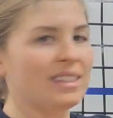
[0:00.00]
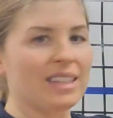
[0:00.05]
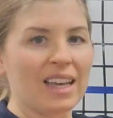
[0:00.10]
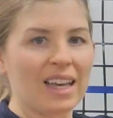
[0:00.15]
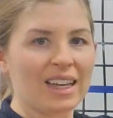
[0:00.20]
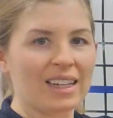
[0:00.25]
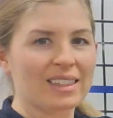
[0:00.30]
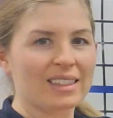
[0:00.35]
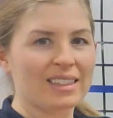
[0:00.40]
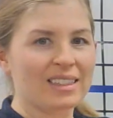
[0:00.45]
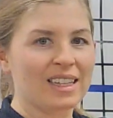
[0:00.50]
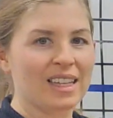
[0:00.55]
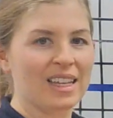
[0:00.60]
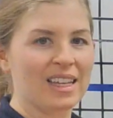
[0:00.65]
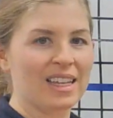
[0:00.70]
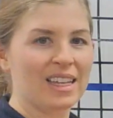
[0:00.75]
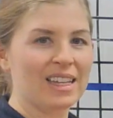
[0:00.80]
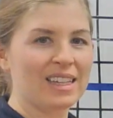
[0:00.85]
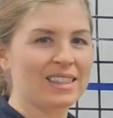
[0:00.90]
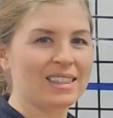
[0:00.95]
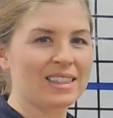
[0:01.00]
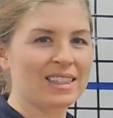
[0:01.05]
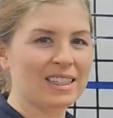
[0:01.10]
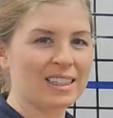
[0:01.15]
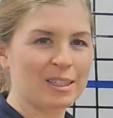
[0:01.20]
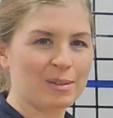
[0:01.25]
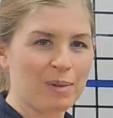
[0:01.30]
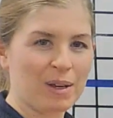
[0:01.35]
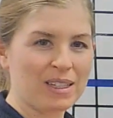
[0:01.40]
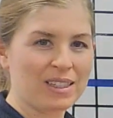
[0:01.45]
6 is
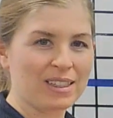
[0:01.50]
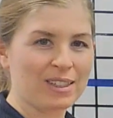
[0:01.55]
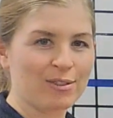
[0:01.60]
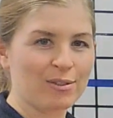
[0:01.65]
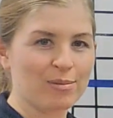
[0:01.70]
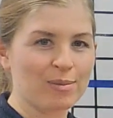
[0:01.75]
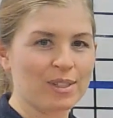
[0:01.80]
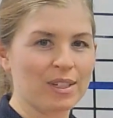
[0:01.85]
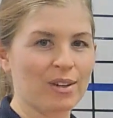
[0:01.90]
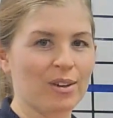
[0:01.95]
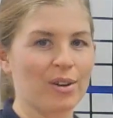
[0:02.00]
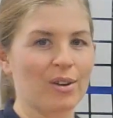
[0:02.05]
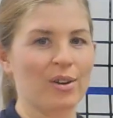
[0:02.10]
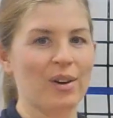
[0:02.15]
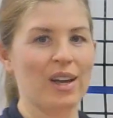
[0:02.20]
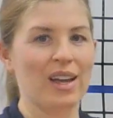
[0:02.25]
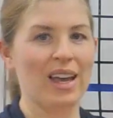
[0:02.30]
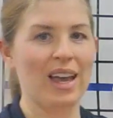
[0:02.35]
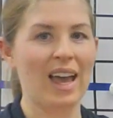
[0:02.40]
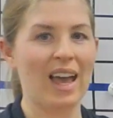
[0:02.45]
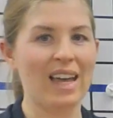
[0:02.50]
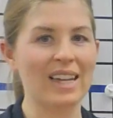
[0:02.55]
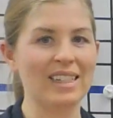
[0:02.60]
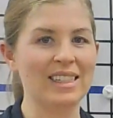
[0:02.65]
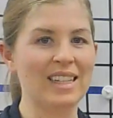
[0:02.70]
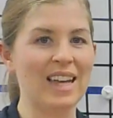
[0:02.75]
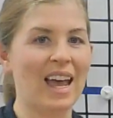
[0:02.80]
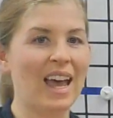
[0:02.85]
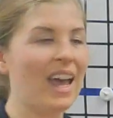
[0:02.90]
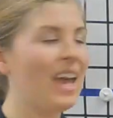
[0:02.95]
6 spaces from 0,
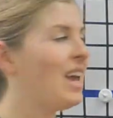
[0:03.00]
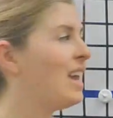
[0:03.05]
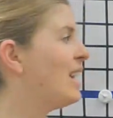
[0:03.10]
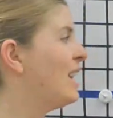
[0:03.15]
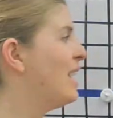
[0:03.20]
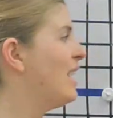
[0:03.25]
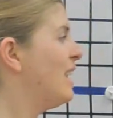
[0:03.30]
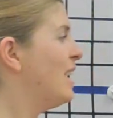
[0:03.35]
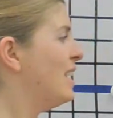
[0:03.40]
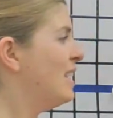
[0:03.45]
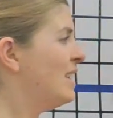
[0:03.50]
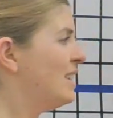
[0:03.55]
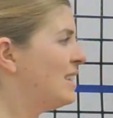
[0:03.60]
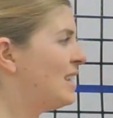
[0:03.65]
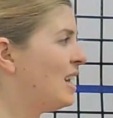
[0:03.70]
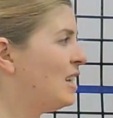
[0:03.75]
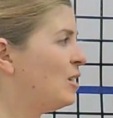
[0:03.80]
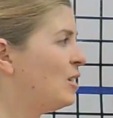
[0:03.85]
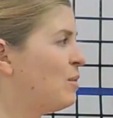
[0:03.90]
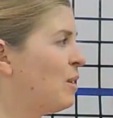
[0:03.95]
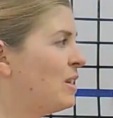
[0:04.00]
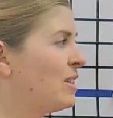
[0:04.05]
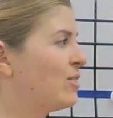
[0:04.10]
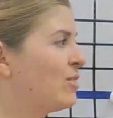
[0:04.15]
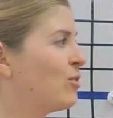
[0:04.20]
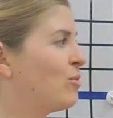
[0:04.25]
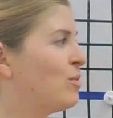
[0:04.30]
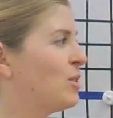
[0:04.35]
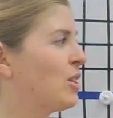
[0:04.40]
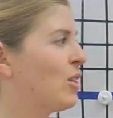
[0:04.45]
and 10 is 10
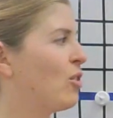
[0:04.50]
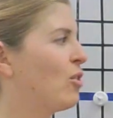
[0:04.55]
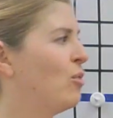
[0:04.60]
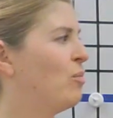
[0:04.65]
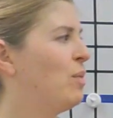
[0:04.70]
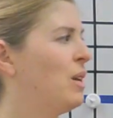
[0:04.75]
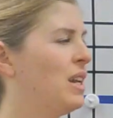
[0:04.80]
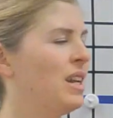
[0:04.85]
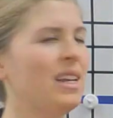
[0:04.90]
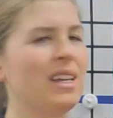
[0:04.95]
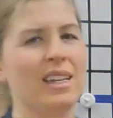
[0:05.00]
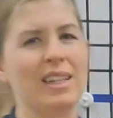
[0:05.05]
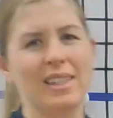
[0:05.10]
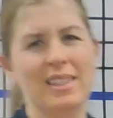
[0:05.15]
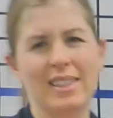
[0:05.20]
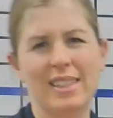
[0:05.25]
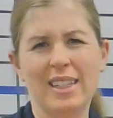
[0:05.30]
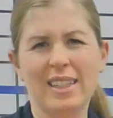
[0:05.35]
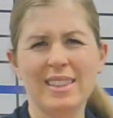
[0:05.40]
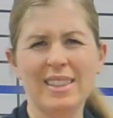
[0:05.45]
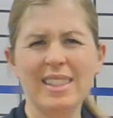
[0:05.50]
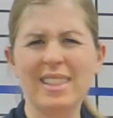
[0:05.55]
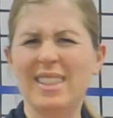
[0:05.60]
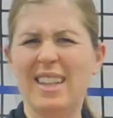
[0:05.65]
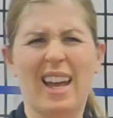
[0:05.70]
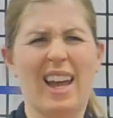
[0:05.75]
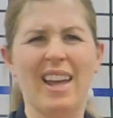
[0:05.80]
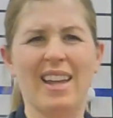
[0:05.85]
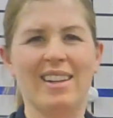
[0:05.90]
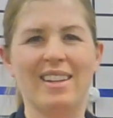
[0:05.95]
spaces from 0, but 6
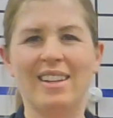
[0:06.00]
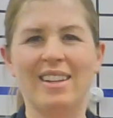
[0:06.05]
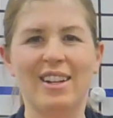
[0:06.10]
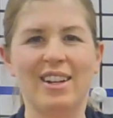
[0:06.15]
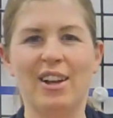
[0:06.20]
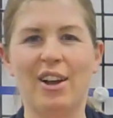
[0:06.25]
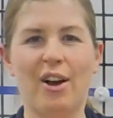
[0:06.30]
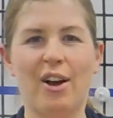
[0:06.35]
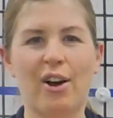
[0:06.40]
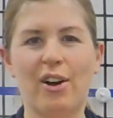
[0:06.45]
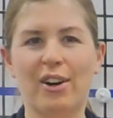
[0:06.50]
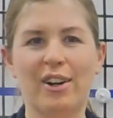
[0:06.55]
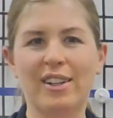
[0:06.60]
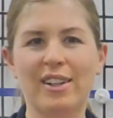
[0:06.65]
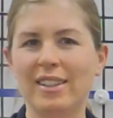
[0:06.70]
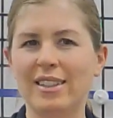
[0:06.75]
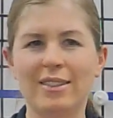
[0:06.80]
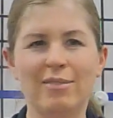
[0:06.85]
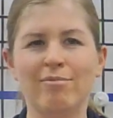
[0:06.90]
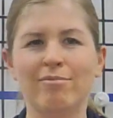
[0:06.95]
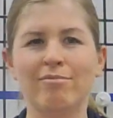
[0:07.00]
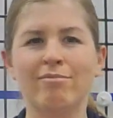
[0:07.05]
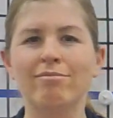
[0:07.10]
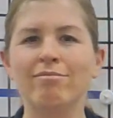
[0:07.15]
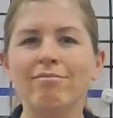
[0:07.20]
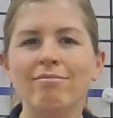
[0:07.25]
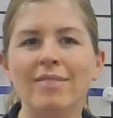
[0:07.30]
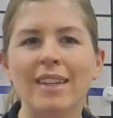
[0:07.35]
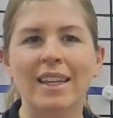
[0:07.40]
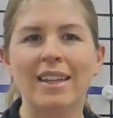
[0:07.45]
and 10 aren't
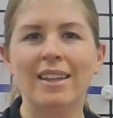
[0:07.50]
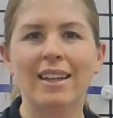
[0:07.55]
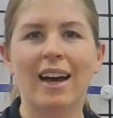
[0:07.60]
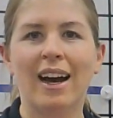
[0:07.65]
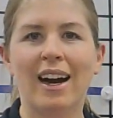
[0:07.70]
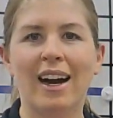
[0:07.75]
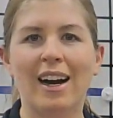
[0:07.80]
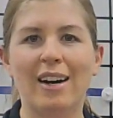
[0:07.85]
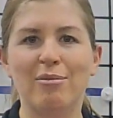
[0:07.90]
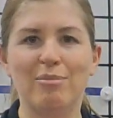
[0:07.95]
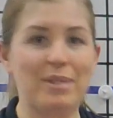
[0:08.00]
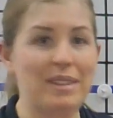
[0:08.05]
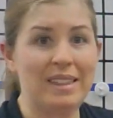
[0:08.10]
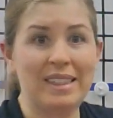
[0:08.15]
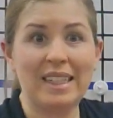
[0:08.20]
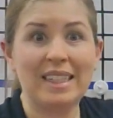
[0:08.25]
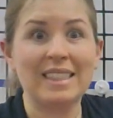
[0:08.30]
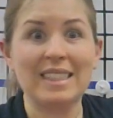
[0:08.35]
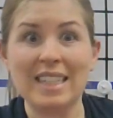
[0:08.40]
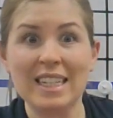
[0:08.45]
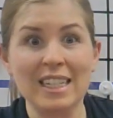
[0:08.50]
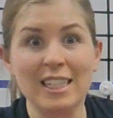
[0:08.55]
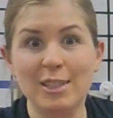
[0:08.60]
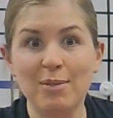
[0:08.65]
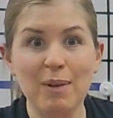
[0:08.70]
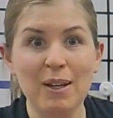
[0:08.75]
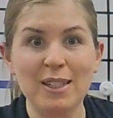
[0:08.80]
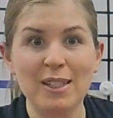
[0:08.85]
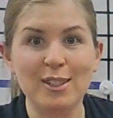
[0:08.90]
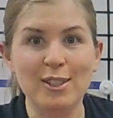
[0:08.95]

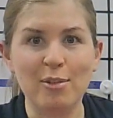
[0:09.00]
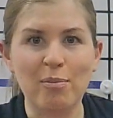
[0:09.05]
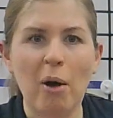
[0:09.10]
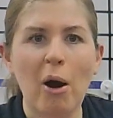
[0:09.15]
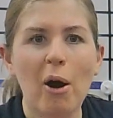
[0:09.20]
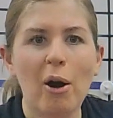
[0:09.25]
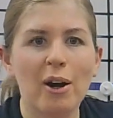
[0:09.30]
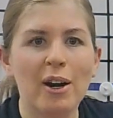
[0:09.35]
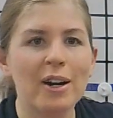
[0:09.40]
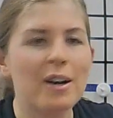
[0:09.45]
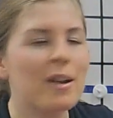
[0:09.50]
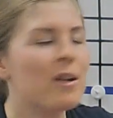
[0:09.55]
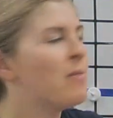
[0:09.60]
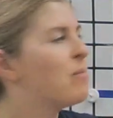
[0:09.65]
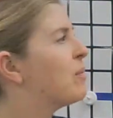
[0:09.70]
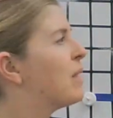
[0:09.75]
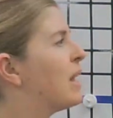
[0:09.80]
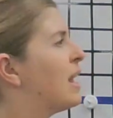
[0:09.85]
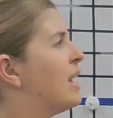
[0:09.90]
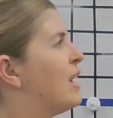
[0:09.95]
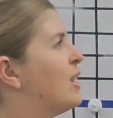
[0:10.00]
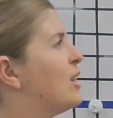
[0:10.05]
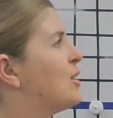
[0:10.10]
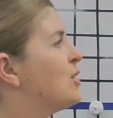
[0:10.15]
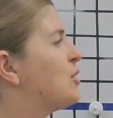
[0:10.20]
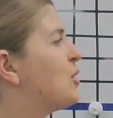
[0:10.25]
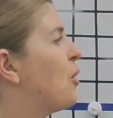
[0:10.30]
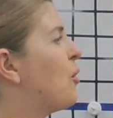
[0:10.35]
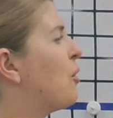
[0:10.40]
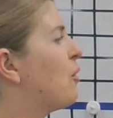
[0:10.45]
16 spaces apart.
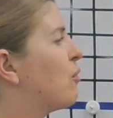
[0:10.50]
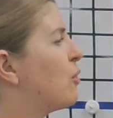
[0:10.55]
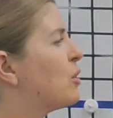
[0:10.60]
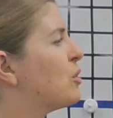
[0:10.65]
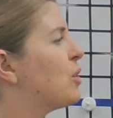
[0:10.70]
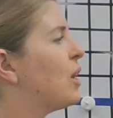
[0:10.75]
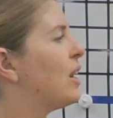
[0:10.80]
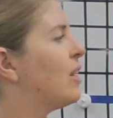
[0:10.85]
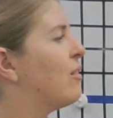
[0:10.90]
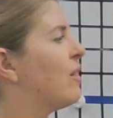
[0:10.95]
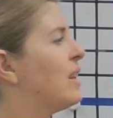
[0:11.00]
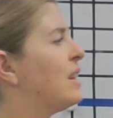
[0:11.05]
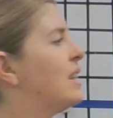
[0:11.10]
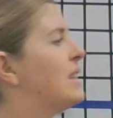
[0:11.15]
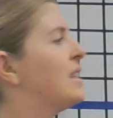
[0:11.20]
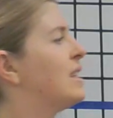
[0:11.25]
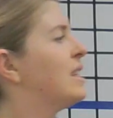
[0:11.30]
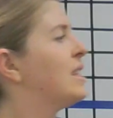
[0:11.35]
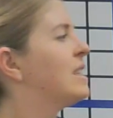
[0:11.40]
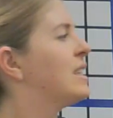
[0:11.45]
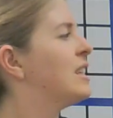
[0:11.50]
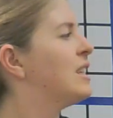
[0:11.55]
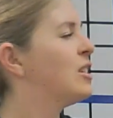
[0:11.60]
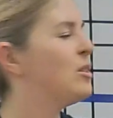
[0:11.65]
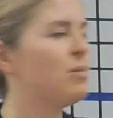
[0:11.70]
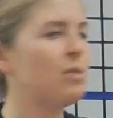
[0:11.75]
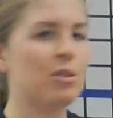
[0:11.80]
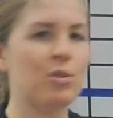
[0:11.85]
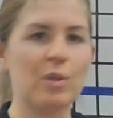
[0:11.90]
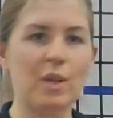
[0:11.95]
So if we're trying to find the
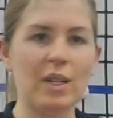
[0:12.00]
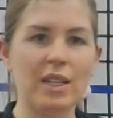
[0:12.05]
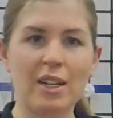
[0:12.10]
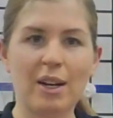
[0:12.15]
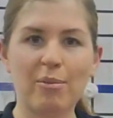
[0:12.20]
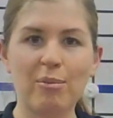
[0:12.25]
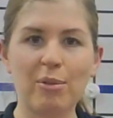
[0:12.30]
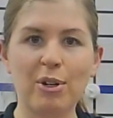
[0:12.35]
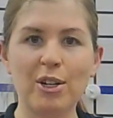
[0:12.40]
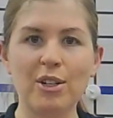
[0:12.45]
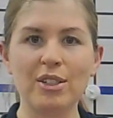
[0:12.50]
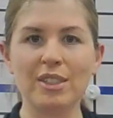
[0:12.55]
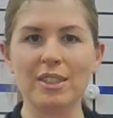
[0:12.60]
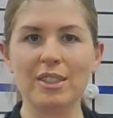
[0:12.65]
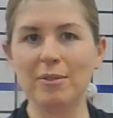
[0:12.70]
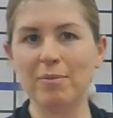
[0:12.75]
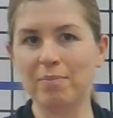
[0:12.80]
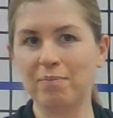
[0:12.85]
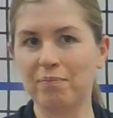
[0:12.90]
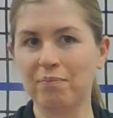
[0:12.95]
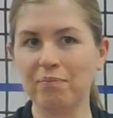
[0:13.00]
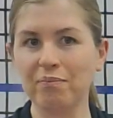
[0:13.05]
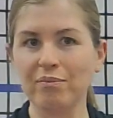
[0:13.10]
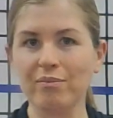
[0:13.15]
distance between numbers,